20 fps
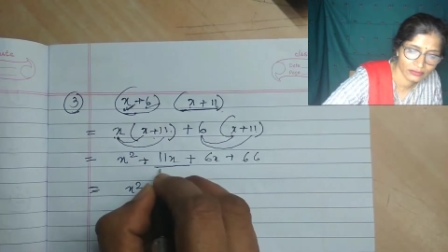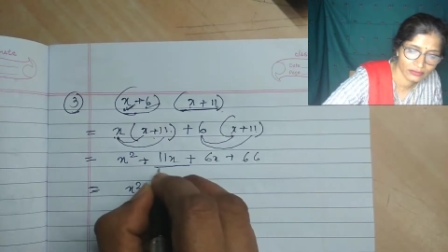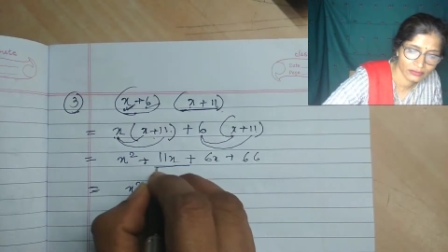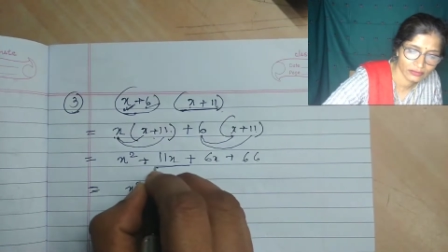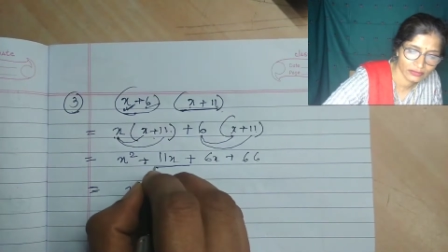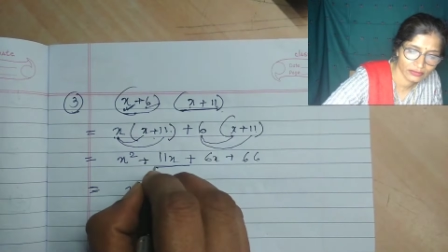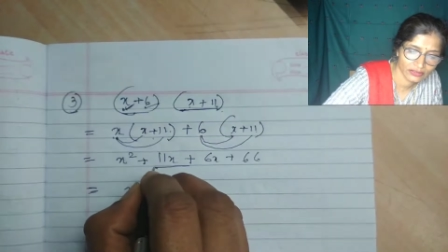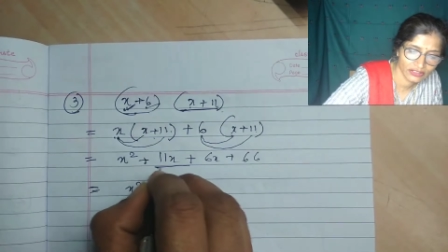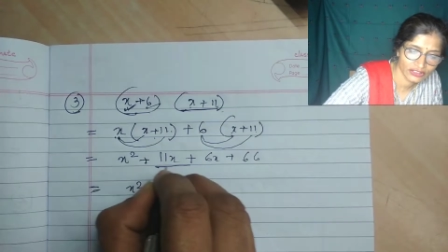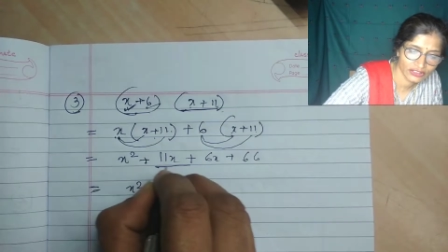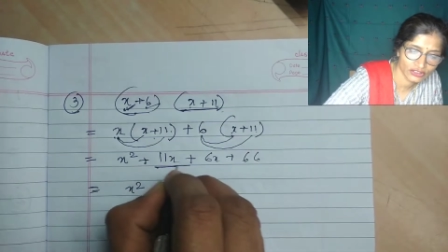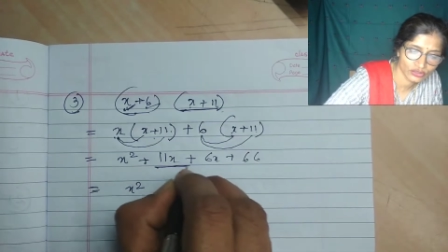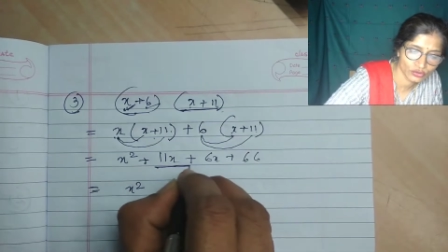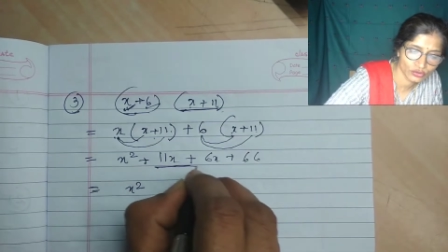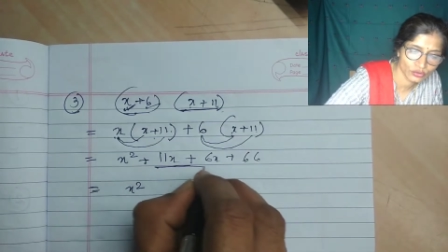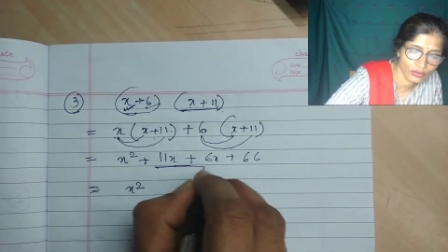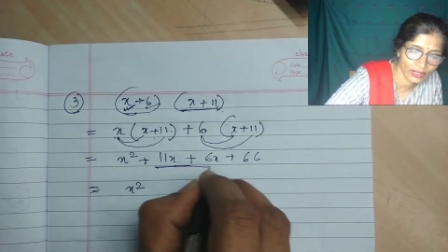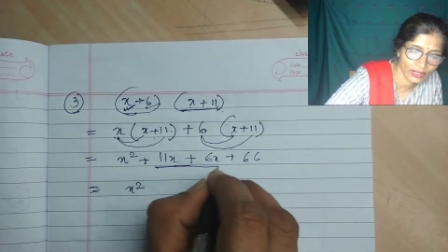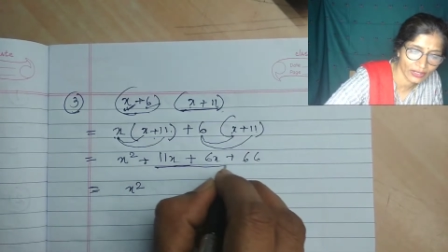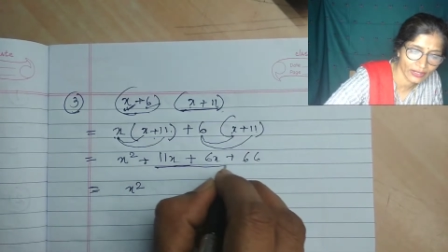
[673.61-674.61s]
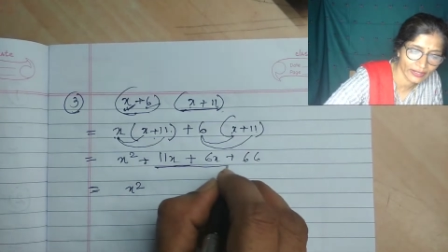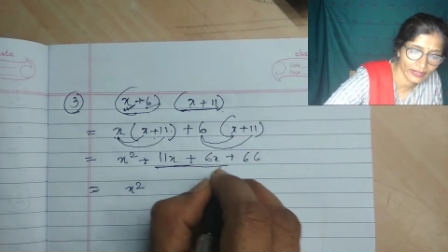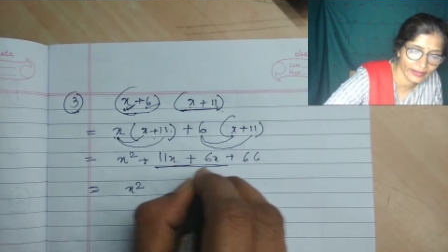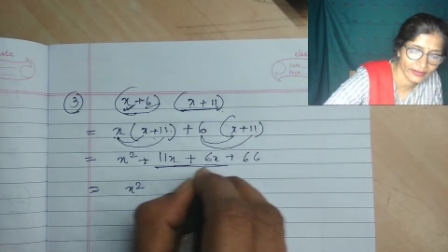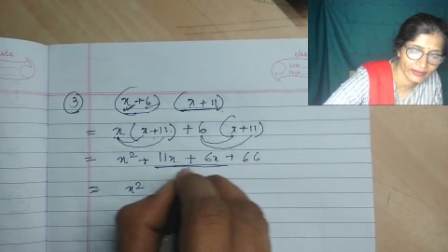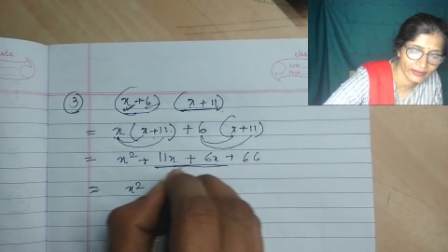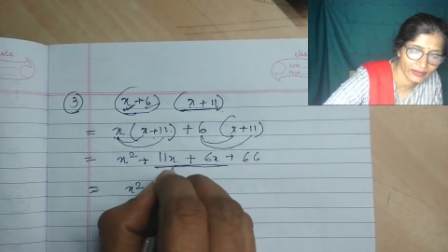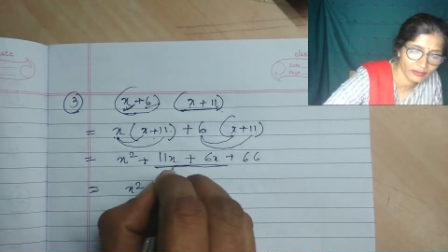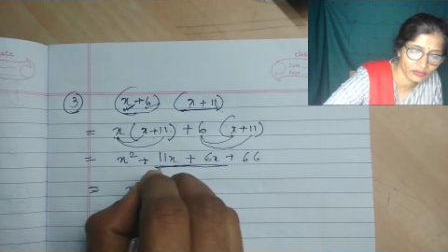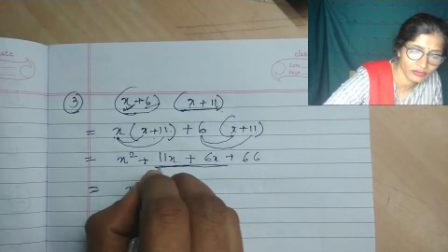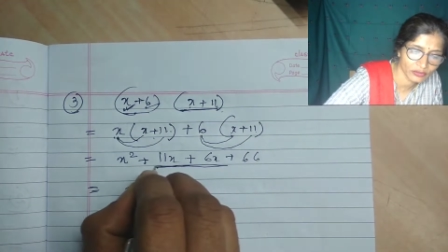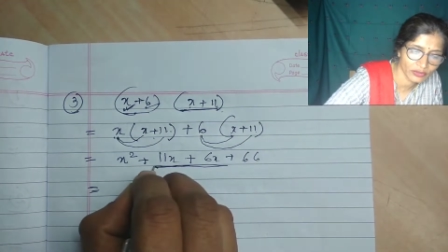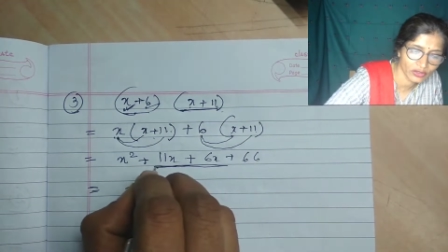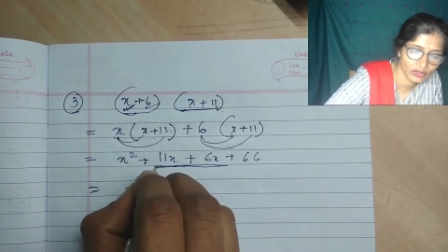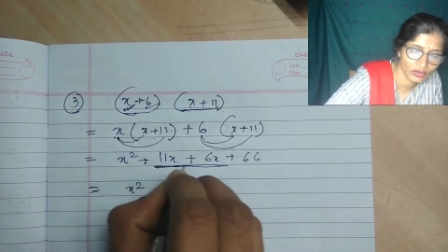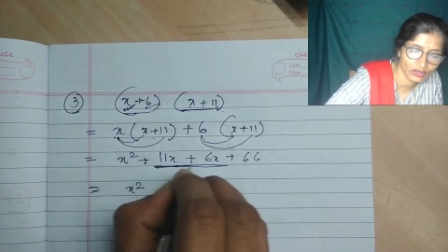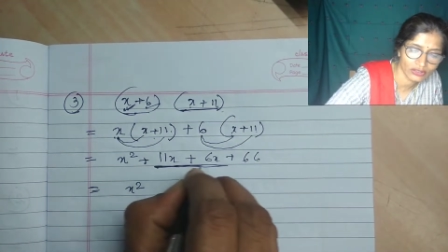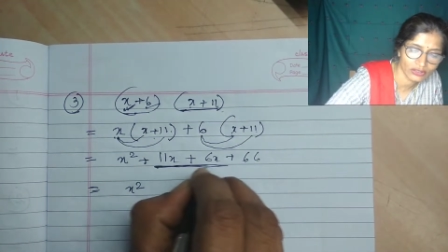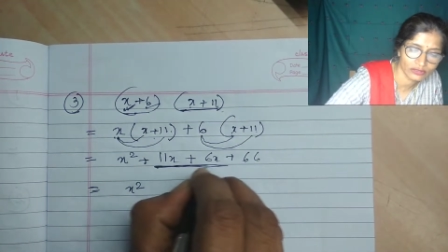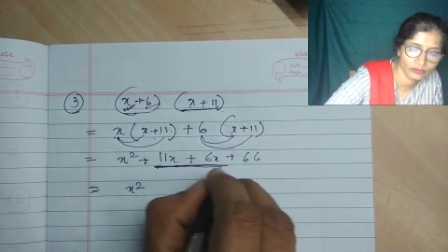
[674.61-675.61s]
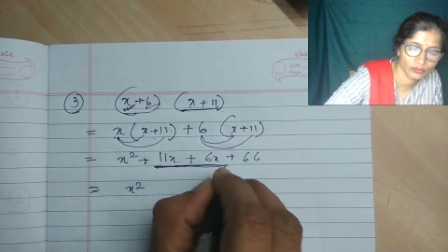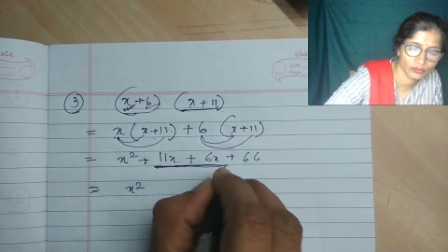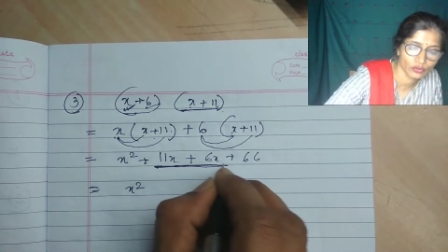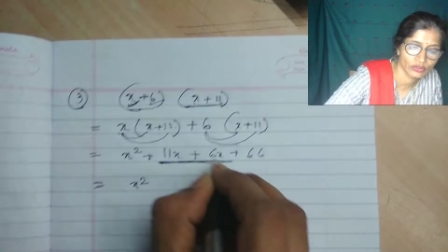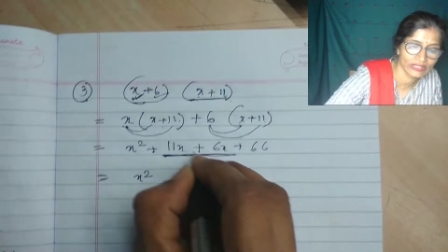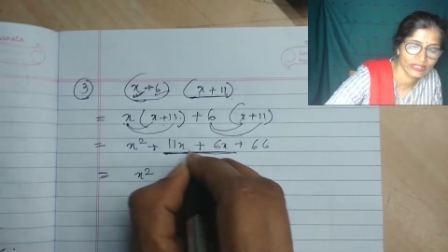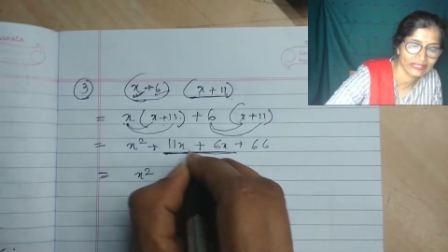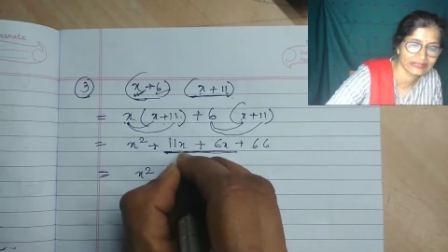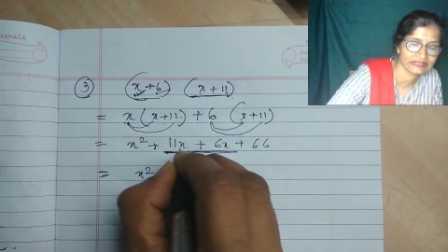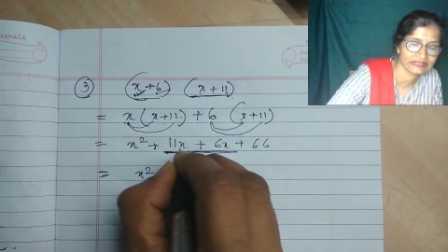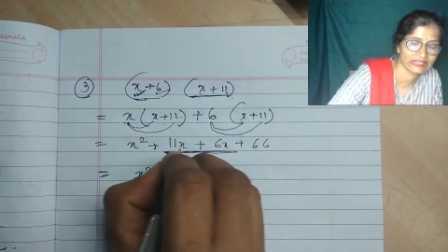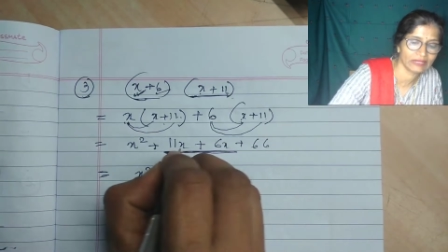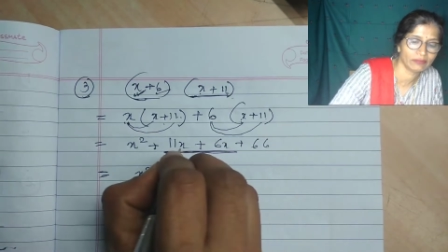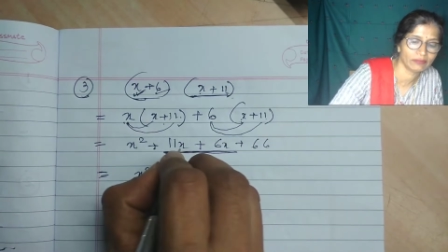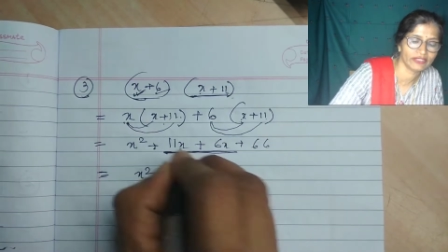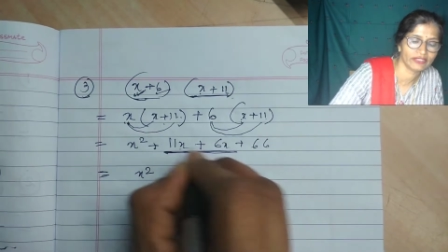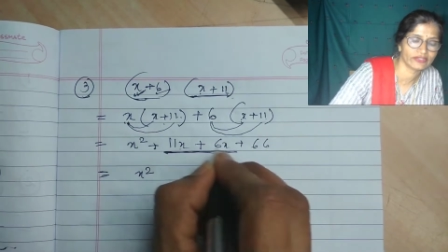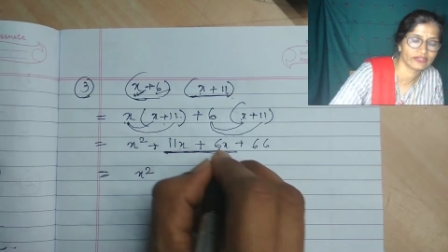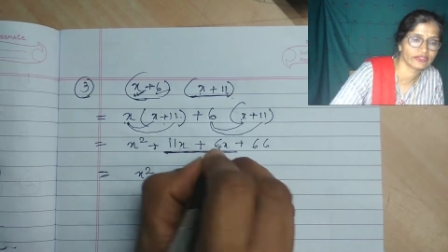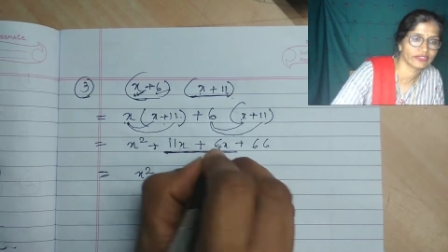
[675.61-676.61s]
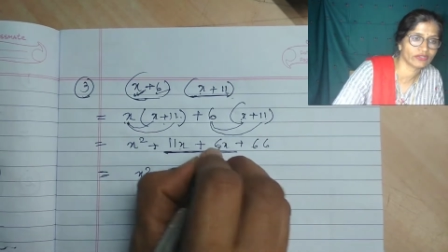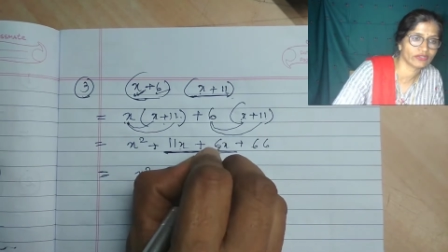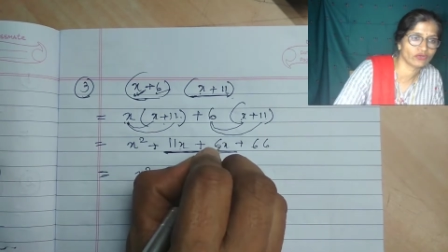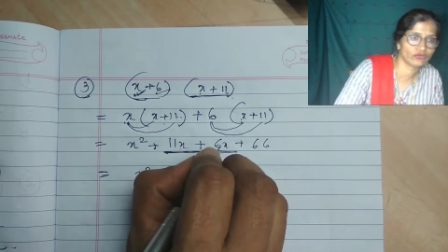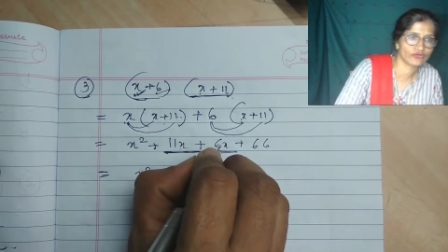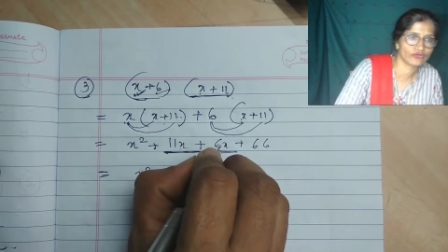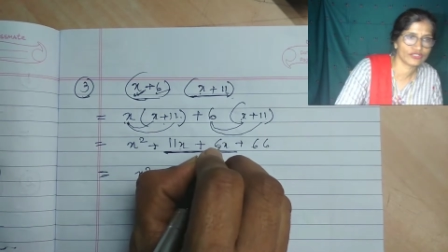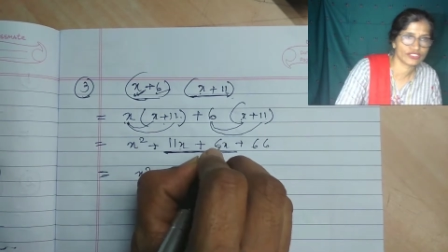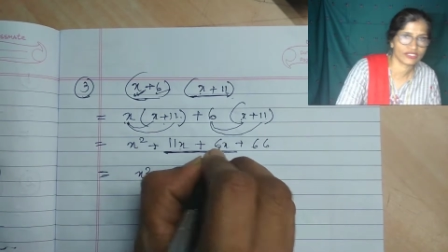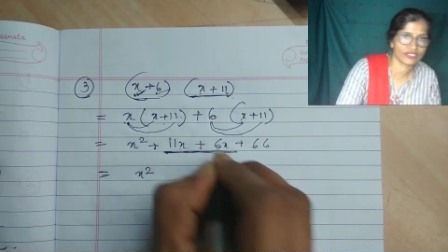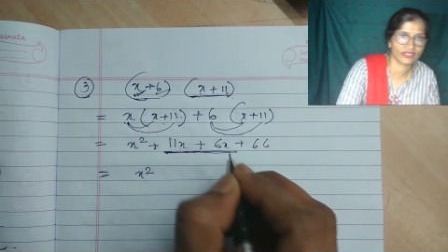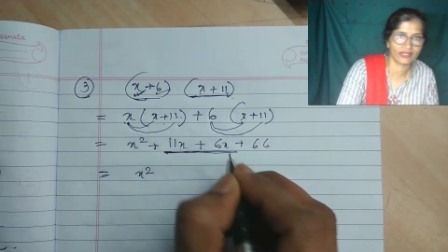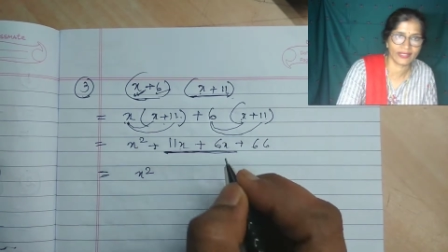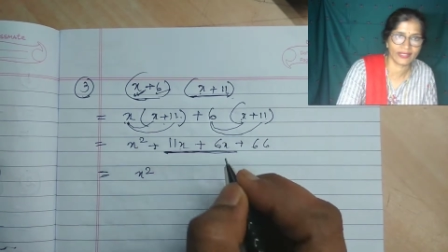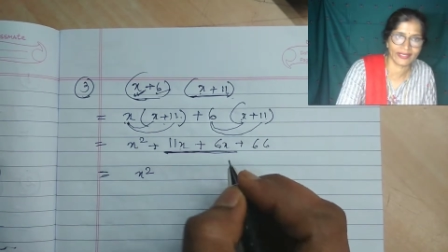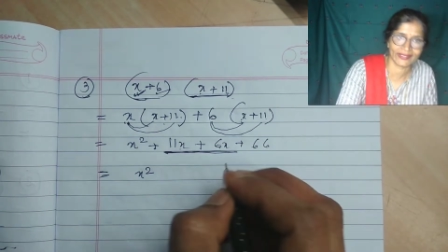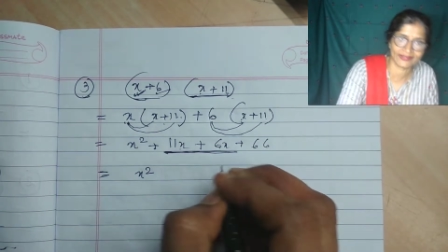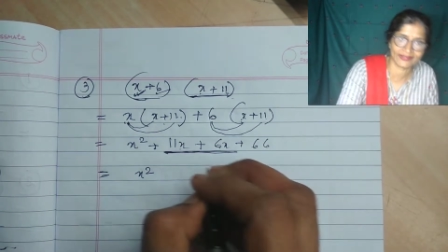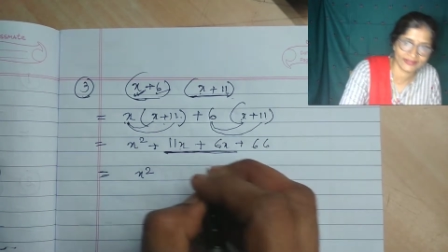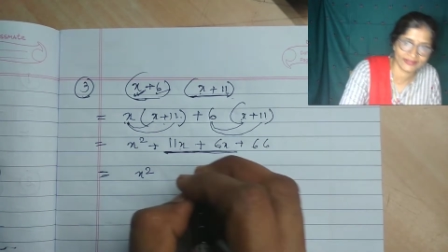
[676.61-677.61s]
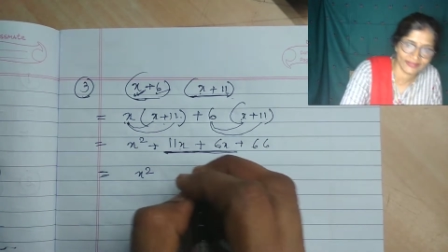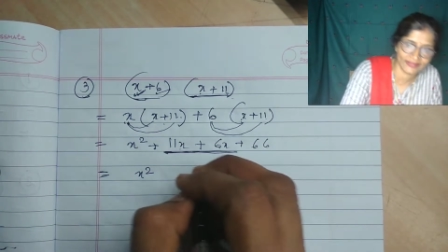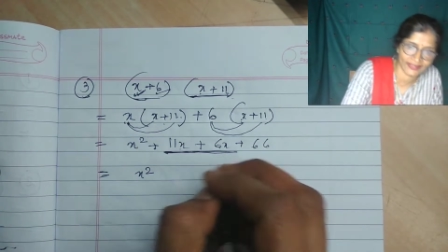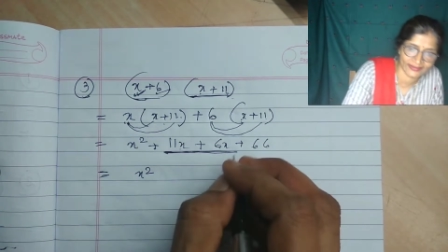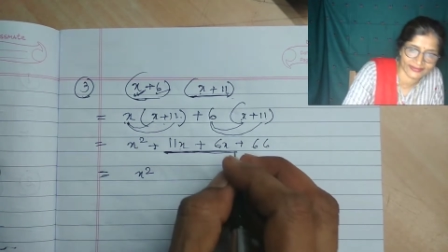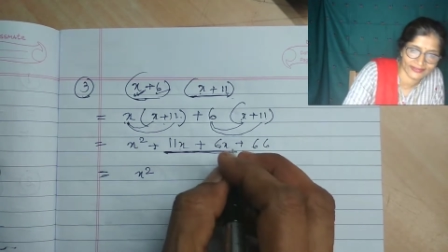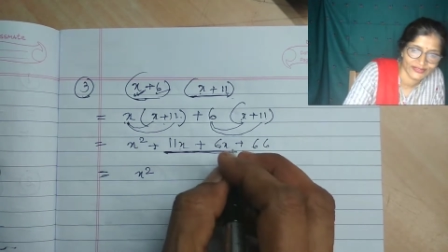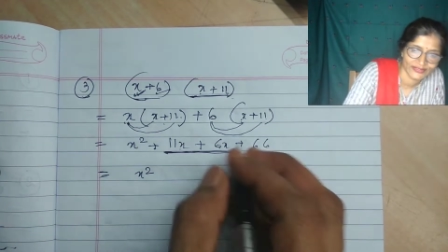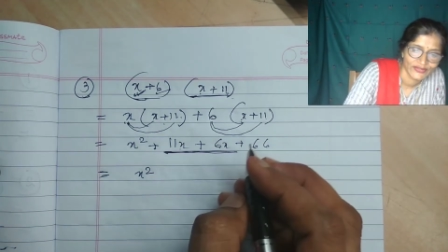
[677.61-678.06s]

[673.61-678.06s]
These two are like terms because both have same literal coefficient x and x.